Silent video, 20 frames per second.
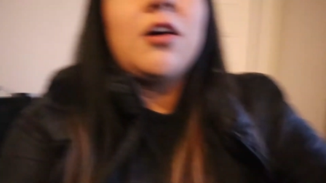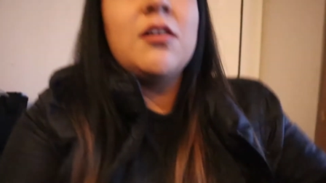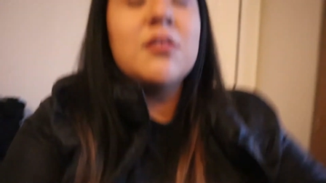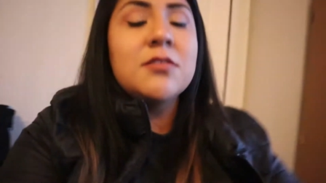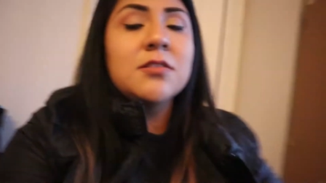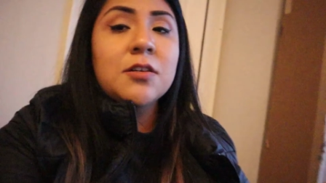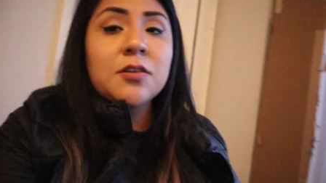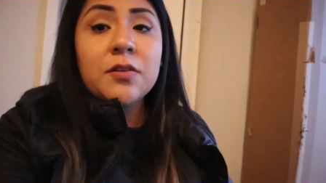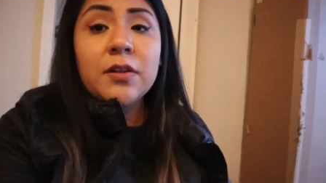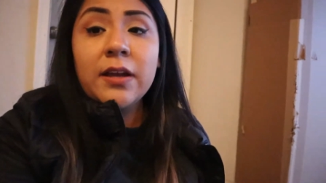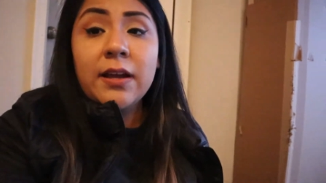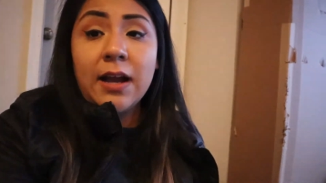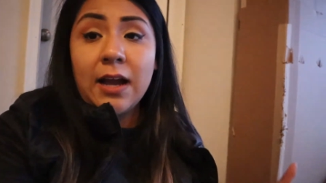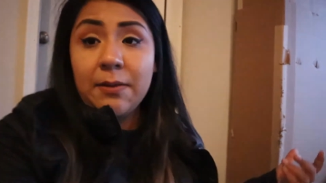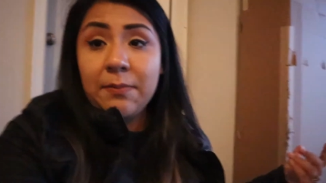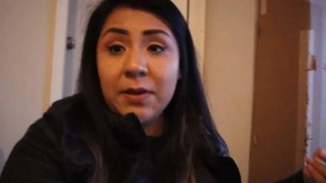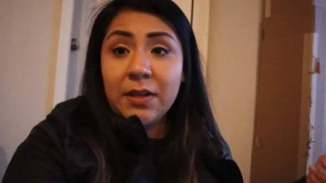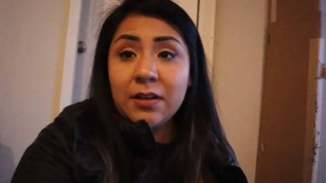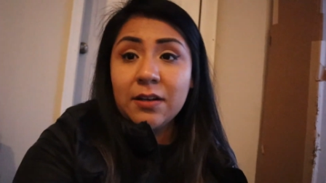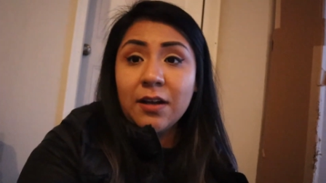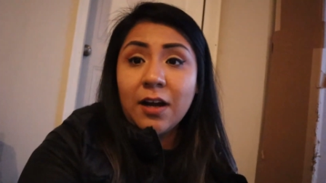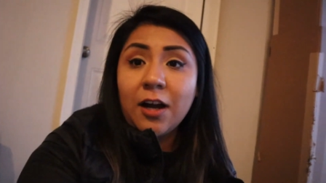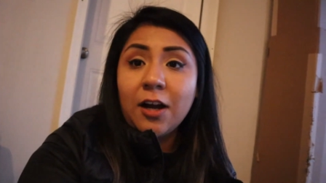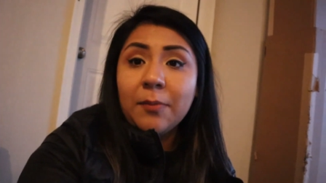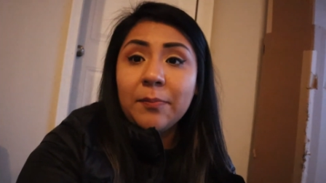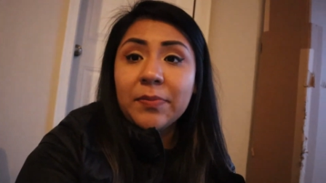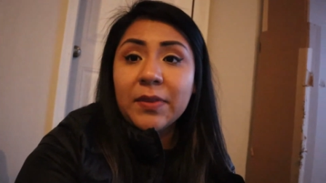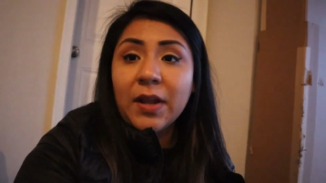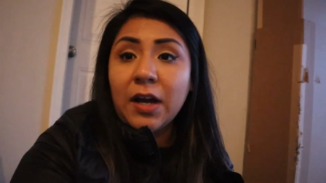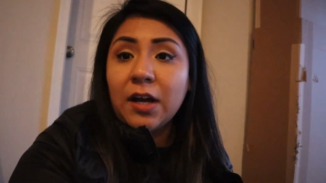also like I've been
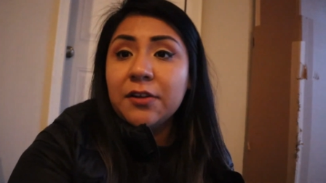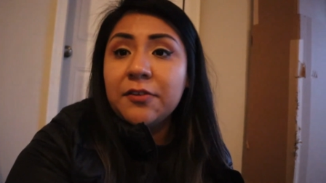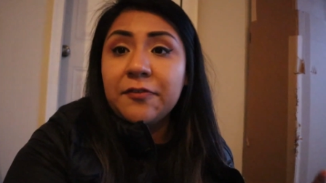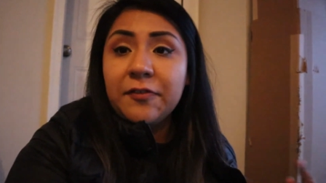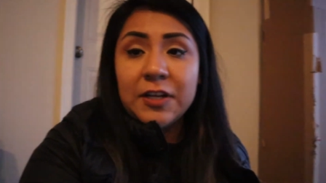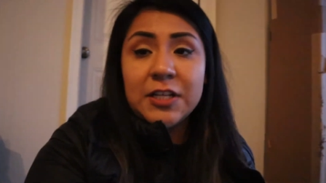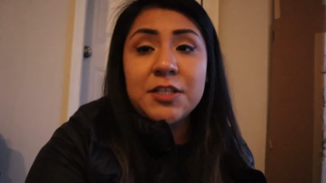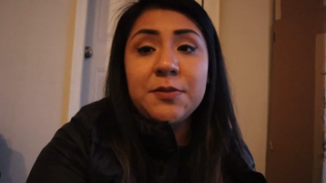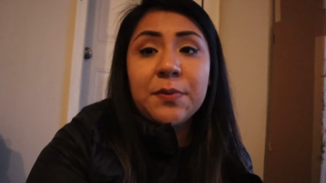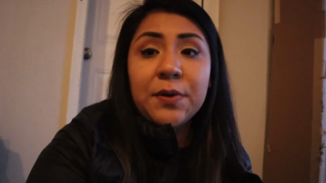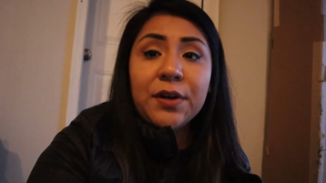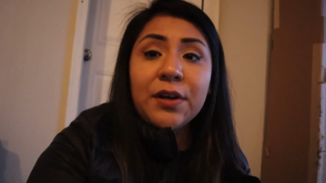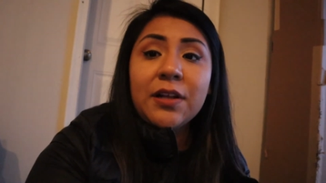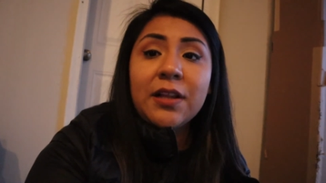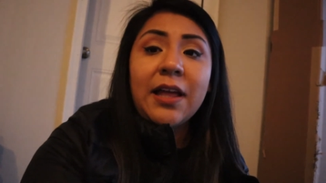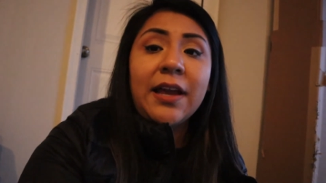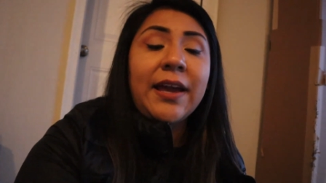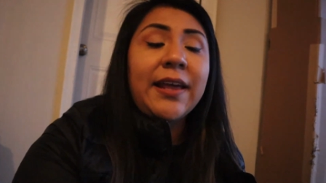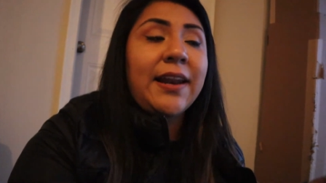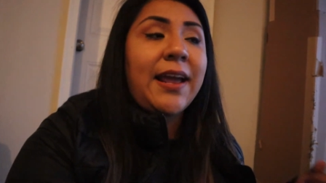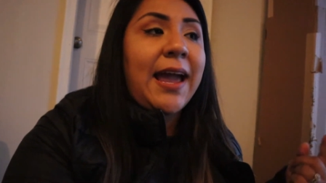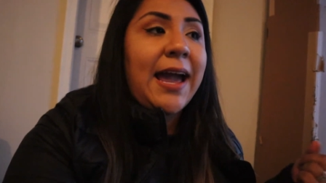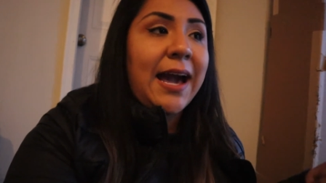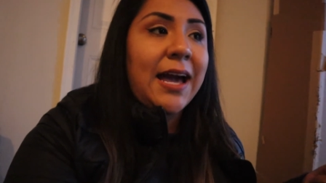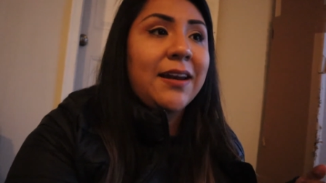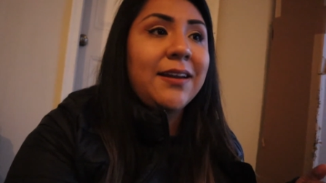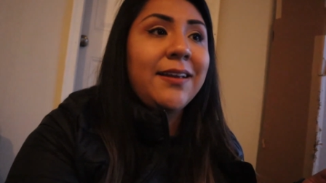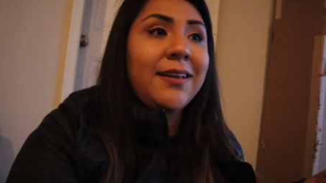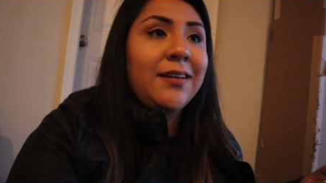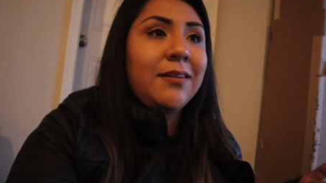um, on Facebook like an
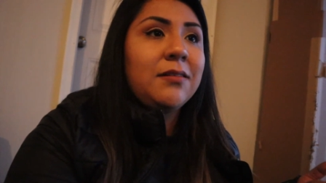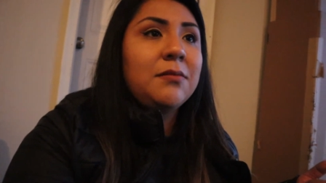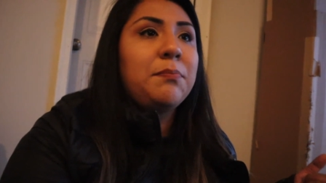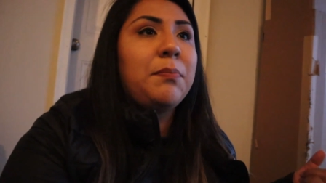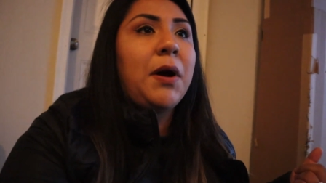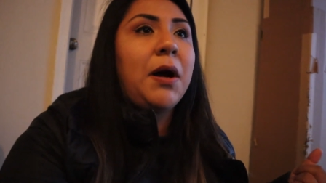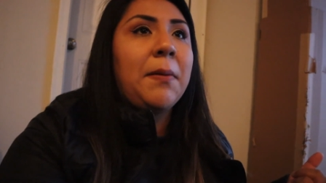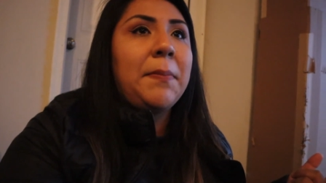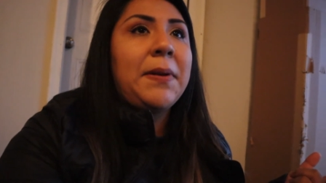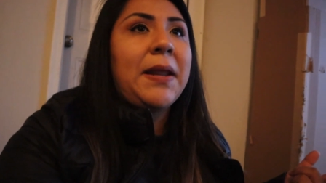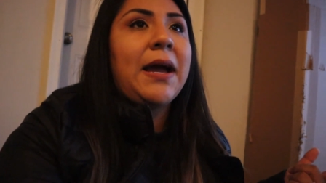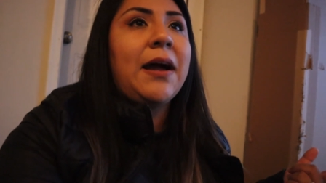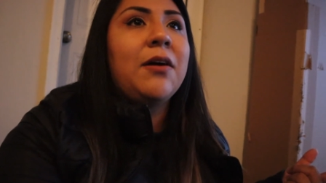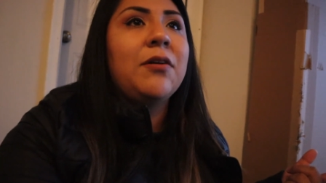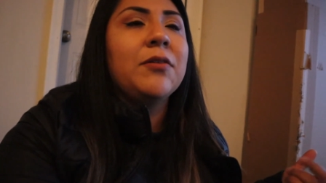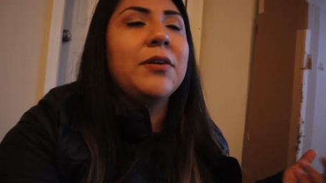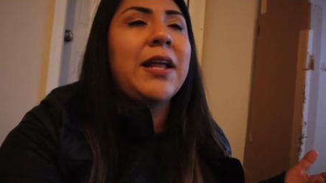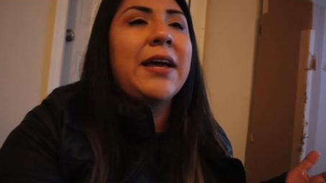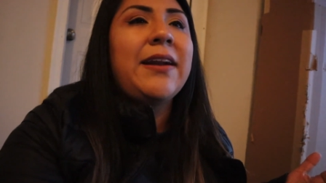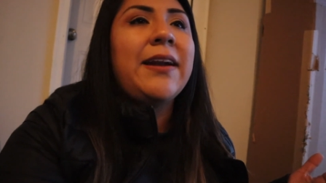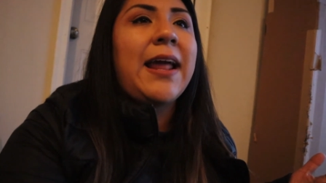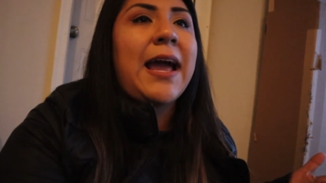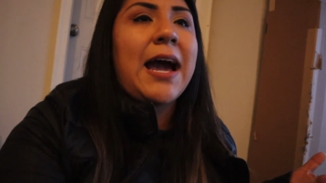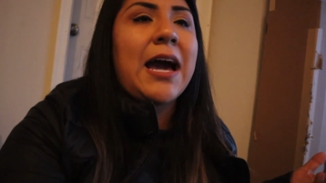ad popped out or not an